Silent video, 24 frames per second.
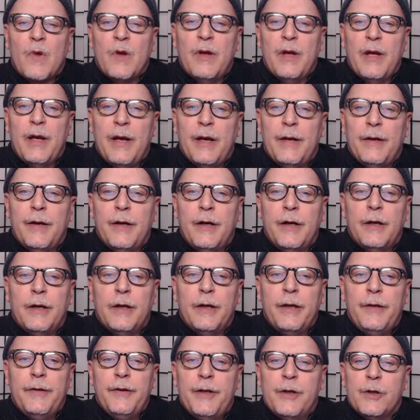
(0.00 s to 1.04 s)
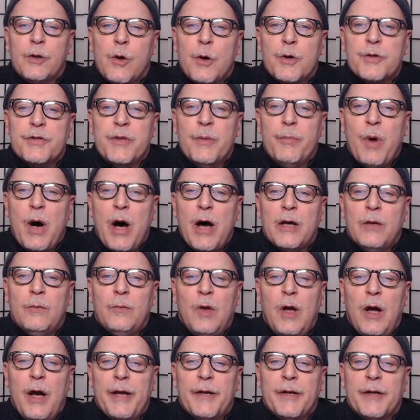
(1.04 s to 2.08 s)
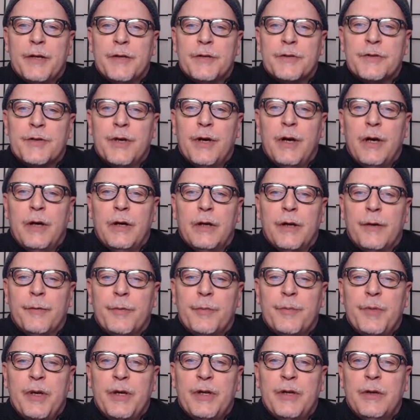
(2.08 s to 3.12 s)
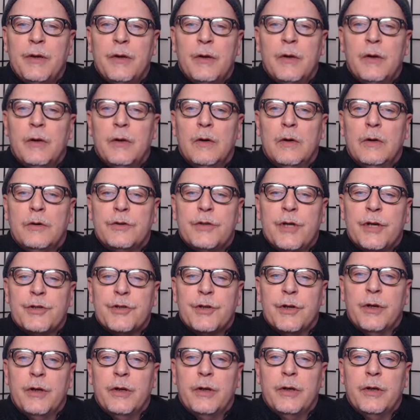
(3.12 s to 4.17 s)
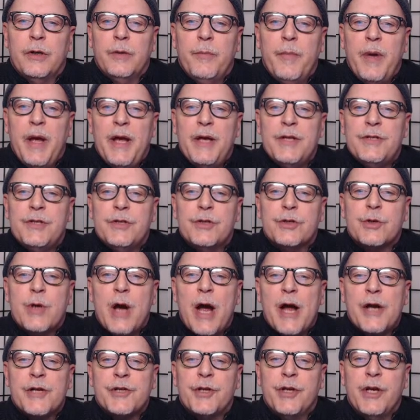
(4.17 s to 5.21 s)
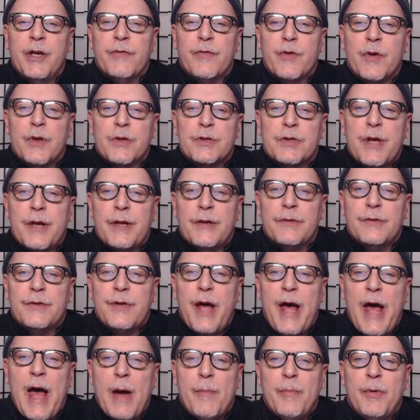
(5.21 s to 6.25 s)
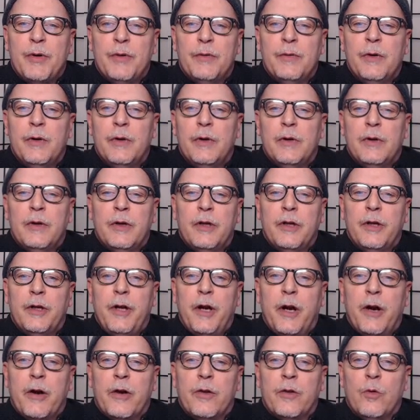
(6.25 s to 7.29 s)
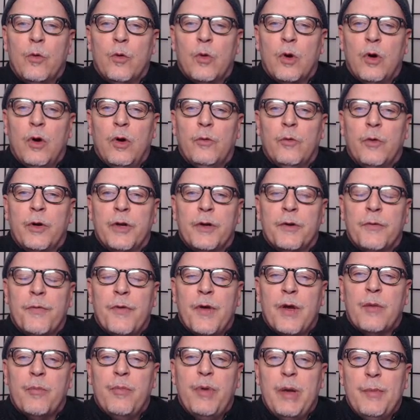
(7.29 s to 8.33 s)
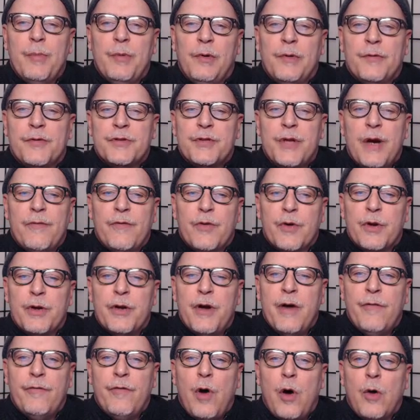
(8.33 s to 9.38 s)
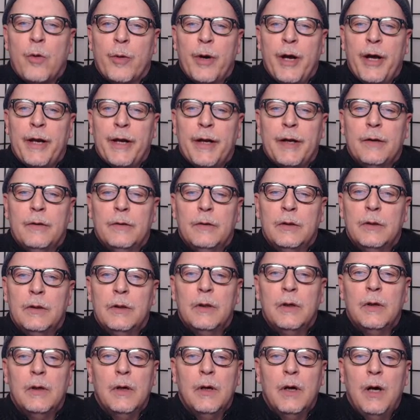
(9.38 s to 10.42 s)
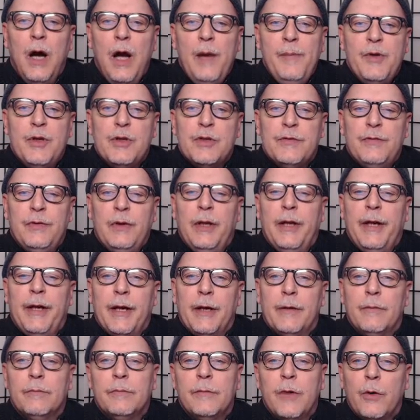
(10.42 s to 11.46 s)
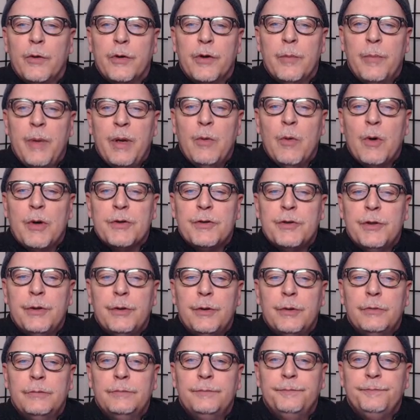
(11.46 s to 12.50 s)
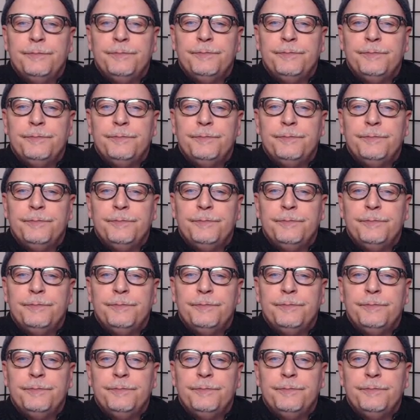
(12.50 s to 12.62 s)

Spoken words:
And then, of course, the bottom line is it would be such an amazing tragedy for this to happen in an area of the world where you think people have suffered enough already. I'm a useful idiot. Don't you be one, too.